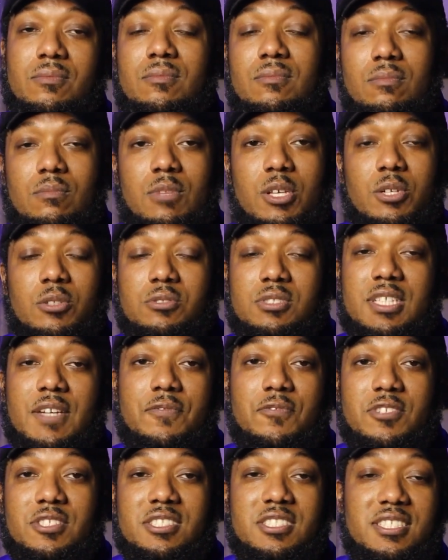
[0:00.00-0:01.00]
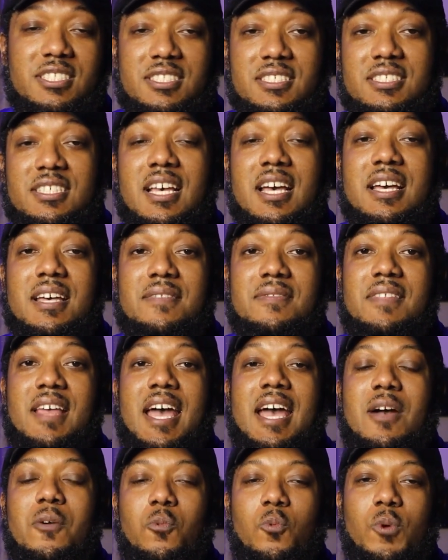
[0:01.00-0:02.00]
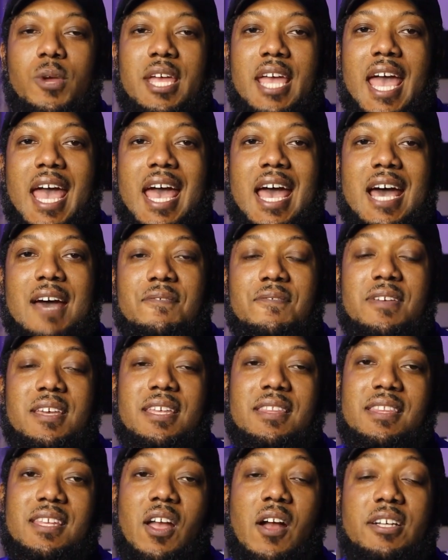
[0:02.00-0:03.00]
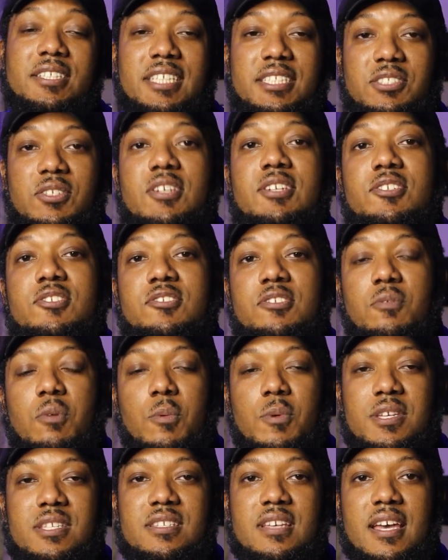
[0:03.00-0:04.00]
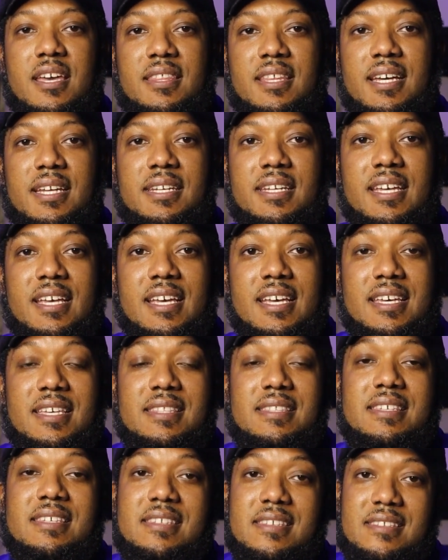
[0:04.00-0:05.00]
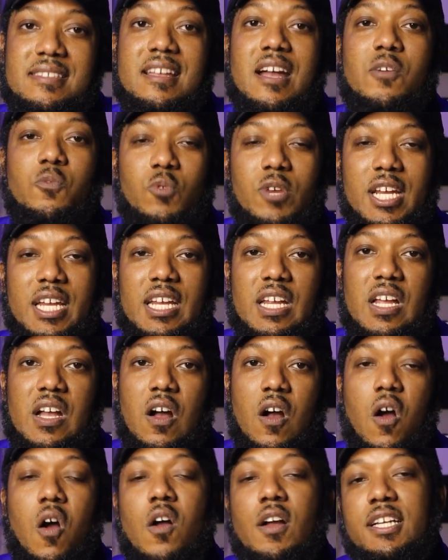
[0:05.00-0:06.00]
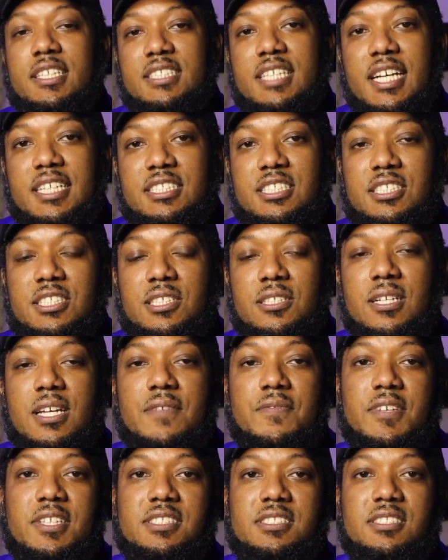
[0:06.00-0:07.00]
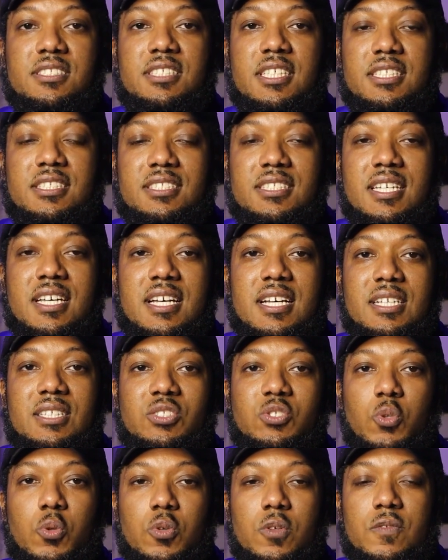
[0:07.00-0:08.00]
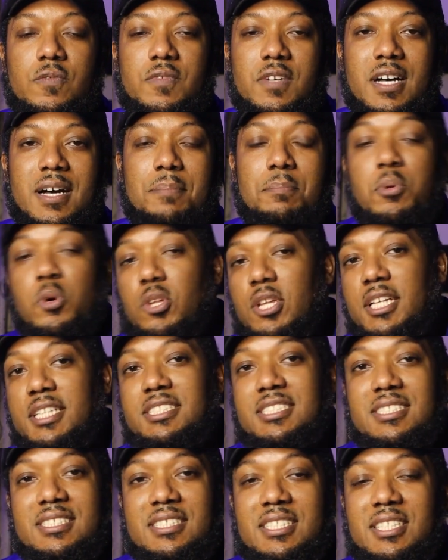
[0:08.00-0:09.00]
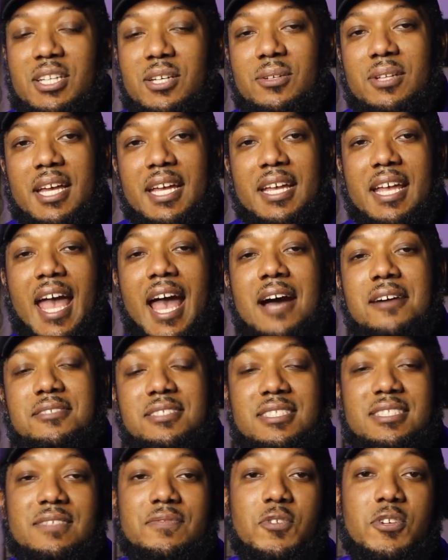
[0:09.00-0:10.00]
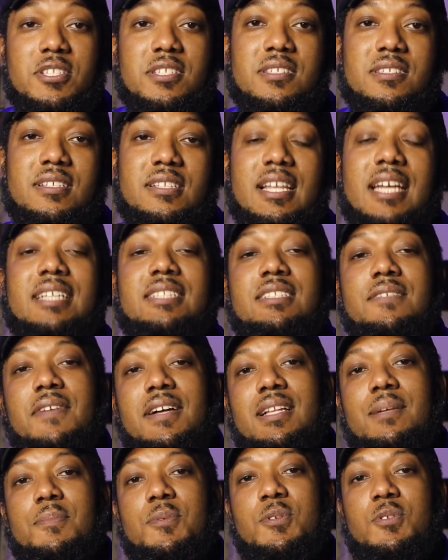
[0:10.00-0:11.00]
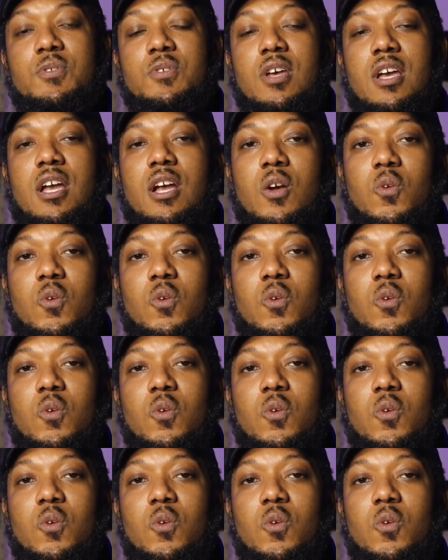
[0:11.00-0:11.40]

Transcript: little differences that we have in the architecture industry, where we say that this is not really architecture, if it's just sort of pulling, like houses. For instance, a lot of developers